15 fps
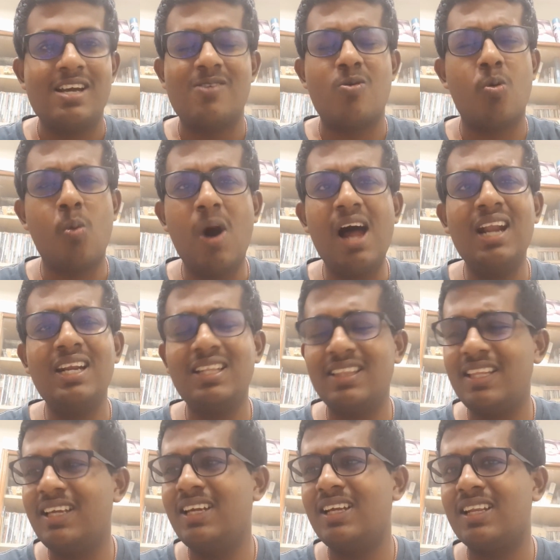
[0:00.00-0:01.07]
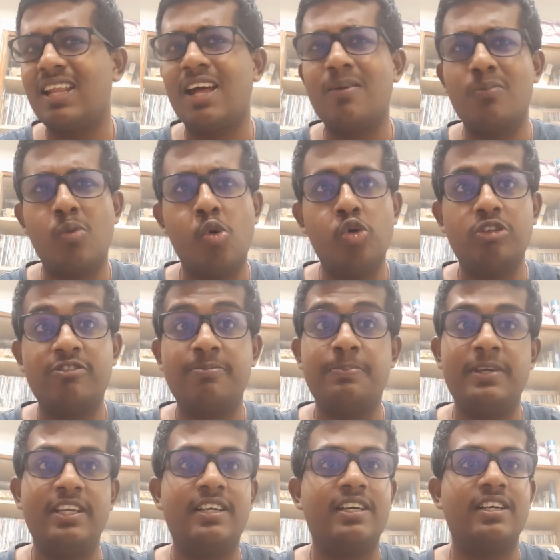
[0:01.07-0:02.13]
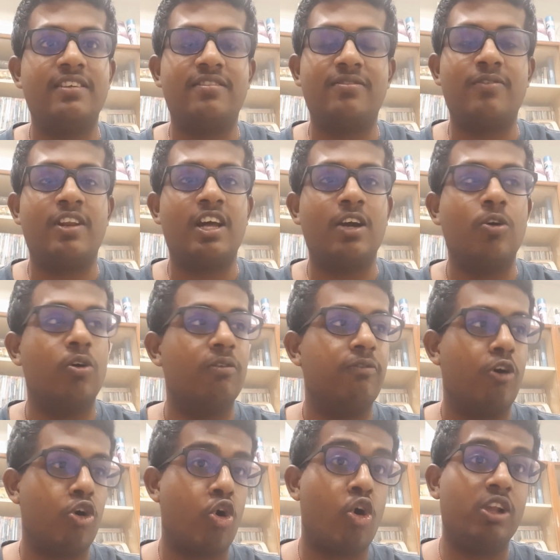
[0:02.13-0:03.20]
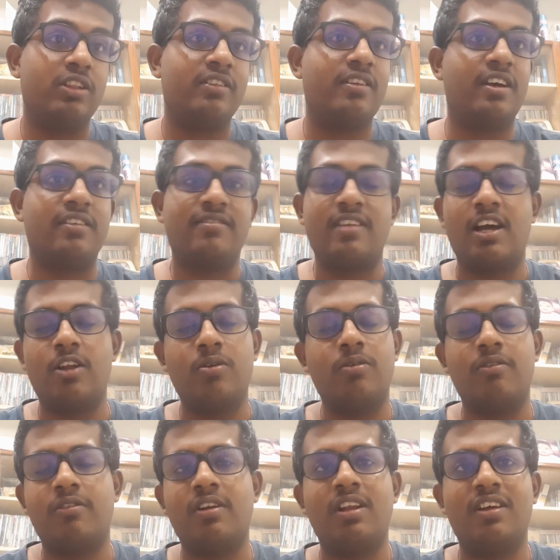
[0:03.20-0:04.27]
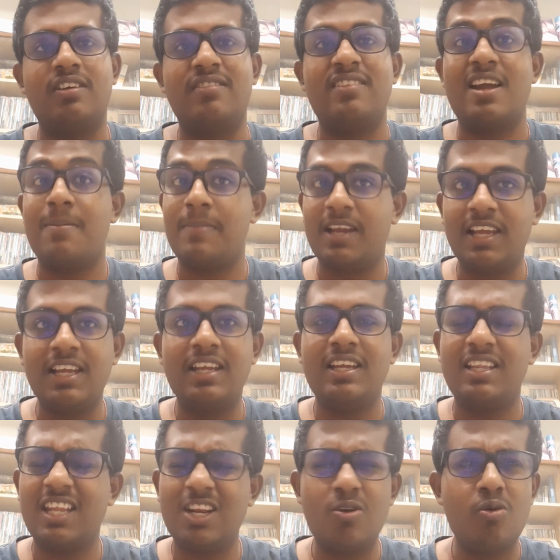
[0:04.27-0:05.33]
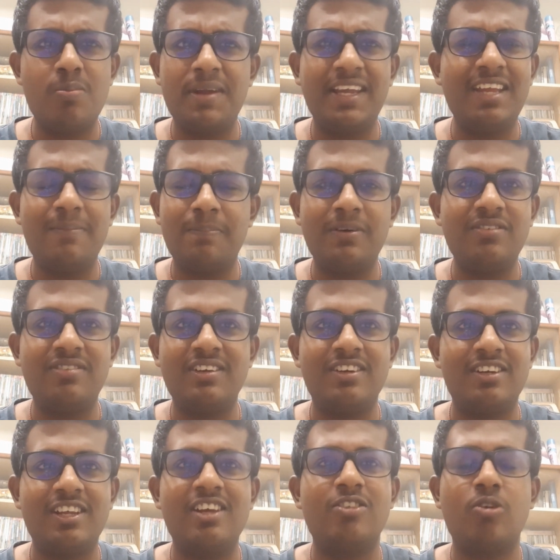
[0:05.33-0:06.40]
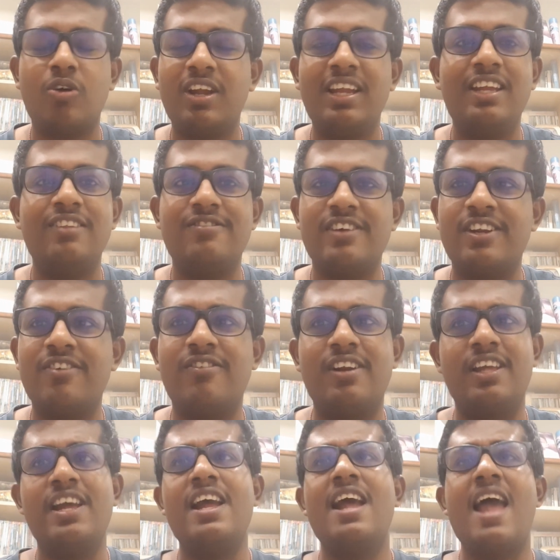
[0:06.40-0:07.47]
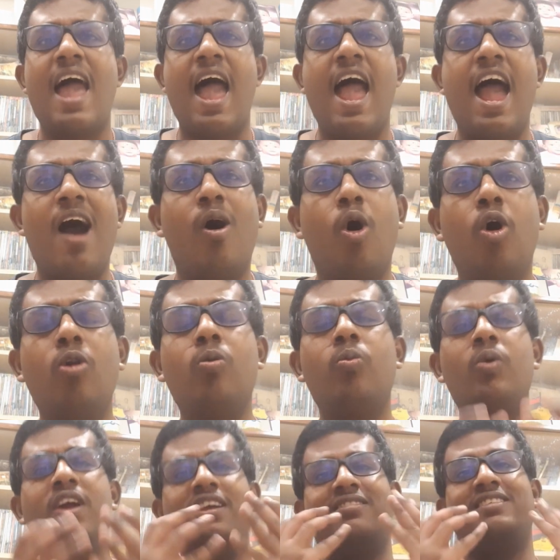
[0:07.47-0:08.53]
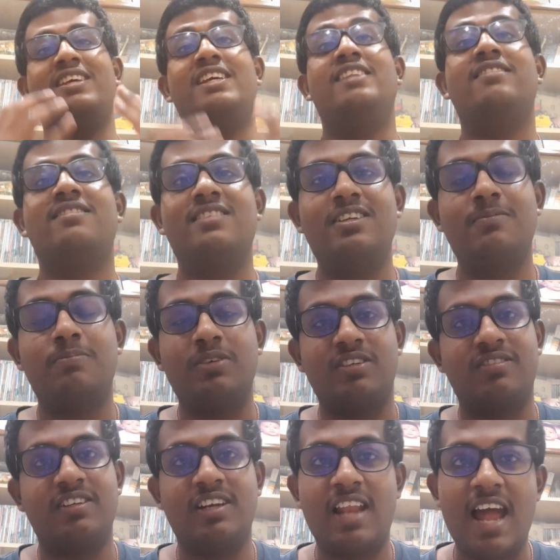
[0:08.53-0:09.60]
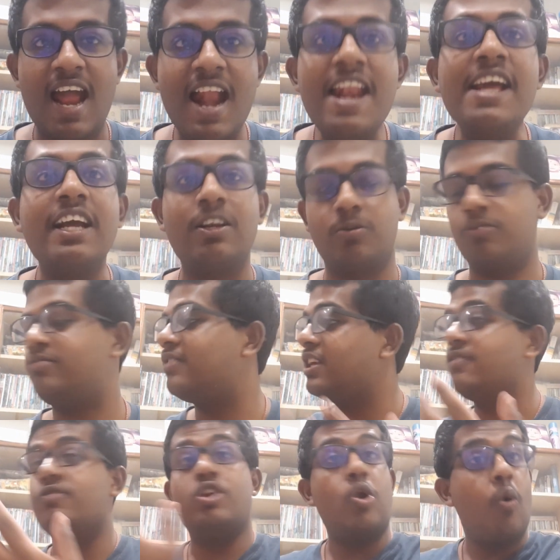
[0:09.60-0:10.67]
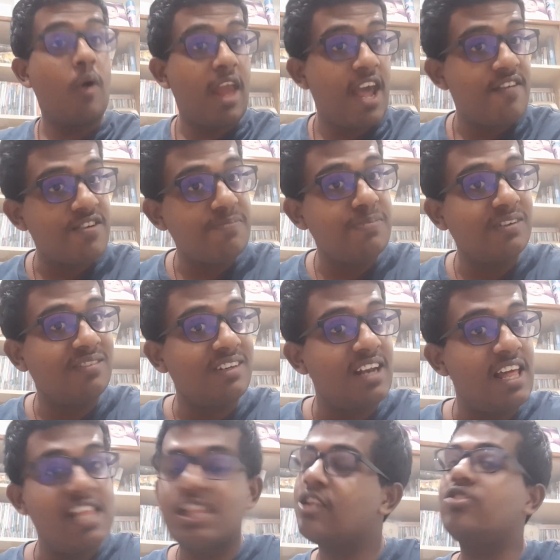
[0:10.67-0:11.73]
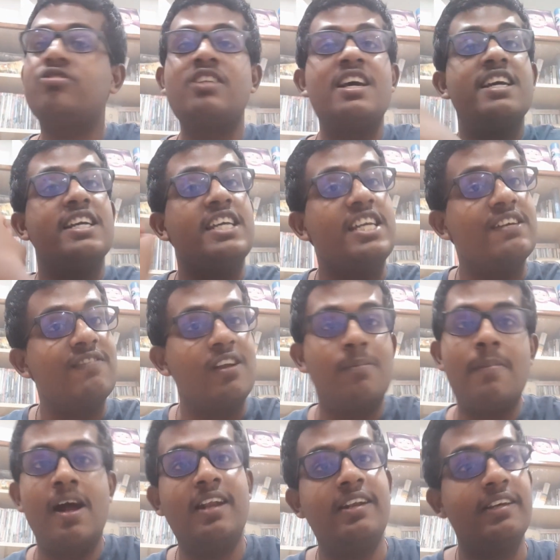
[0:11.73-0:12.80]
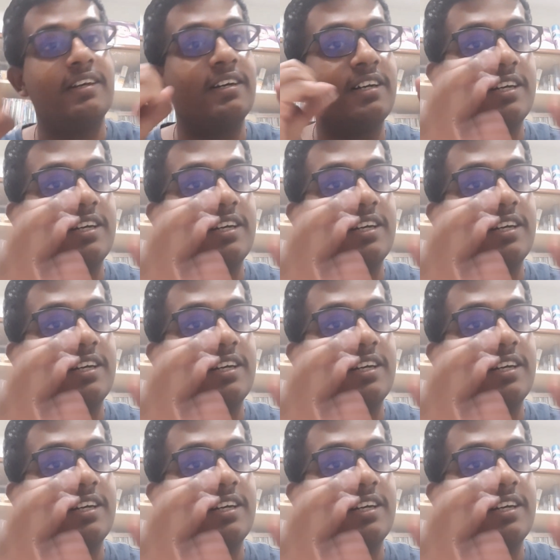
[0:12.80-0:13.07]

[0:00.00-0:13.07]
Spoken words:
One thing that most speakers, when I go for contests, I don't realize they don't make it personal. They are talking it generally. Always insert personal anecdotes. If you don't have a personal anecdotes, even better.